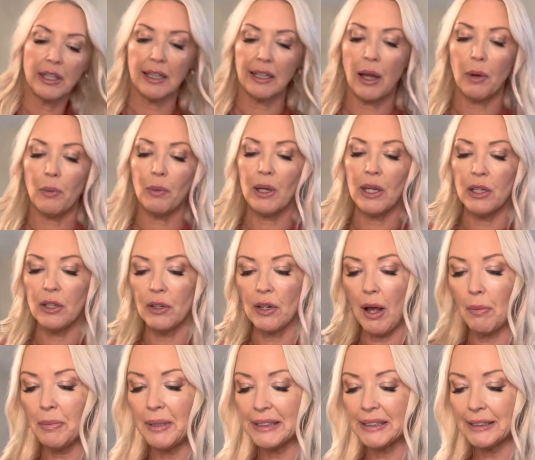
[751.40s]
That way you're
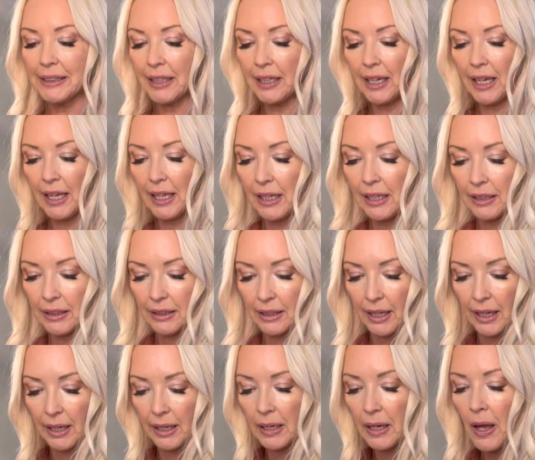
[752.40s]
not missing
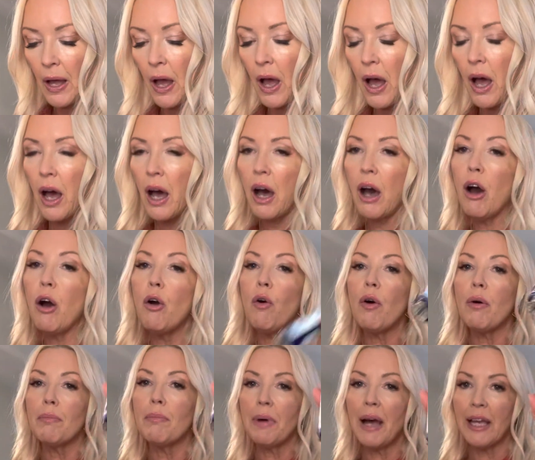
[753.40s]
anything.
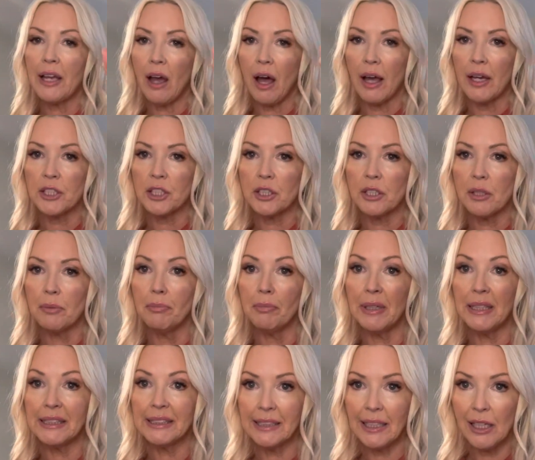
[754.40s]
Oh my gosh,
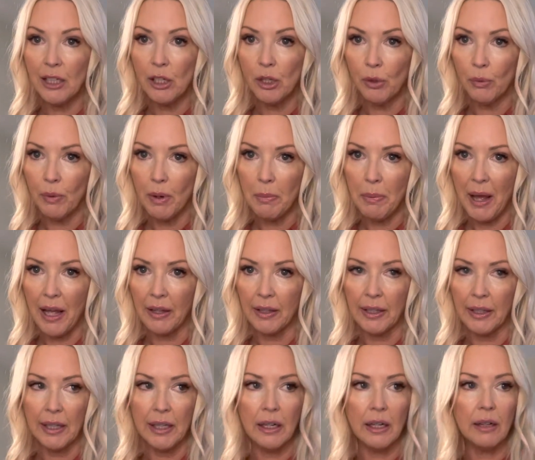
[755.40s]
mosquito
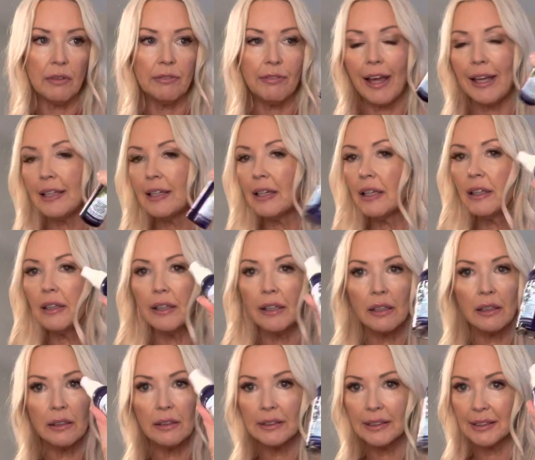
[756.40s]
repellent. Find a
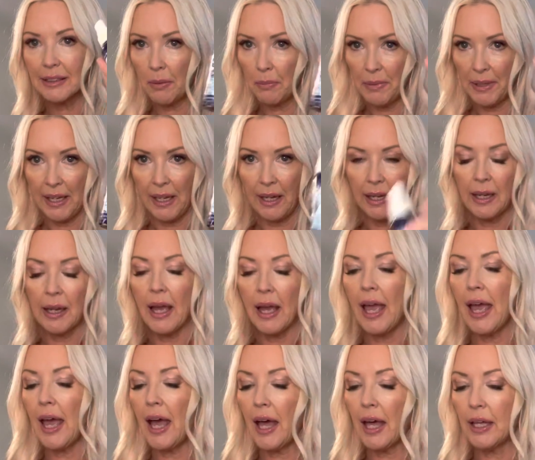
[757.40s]
little something.
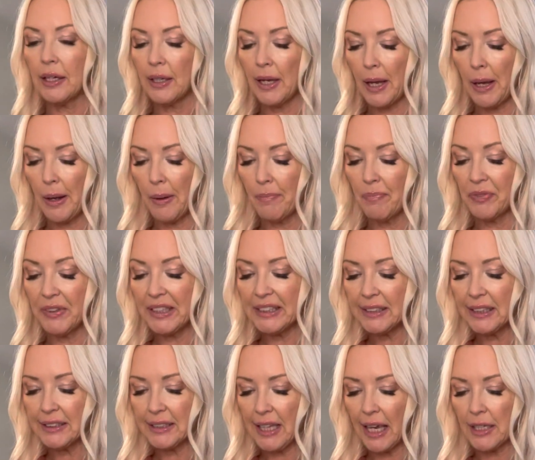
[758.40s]
And this
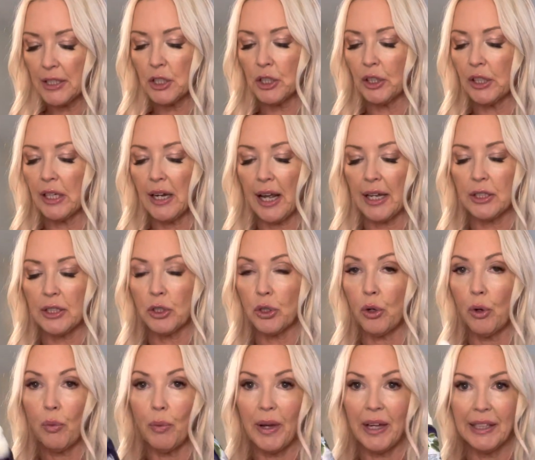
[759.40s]
is actually a
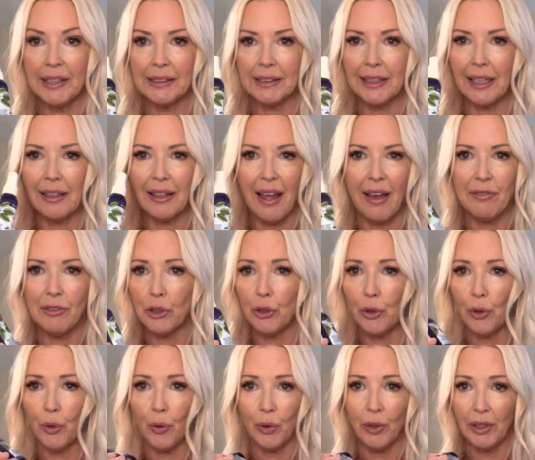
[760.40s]
natural one. It's like
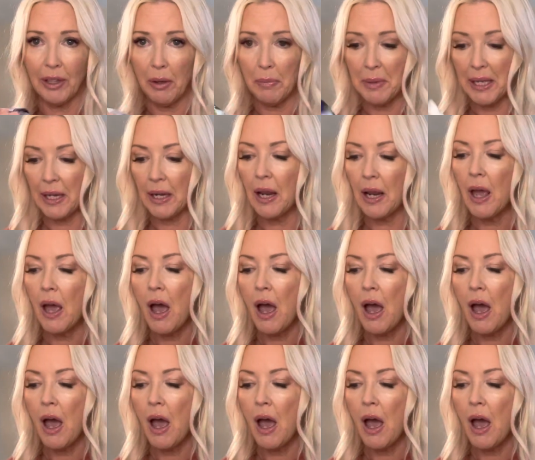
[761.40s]
lavender or lemon.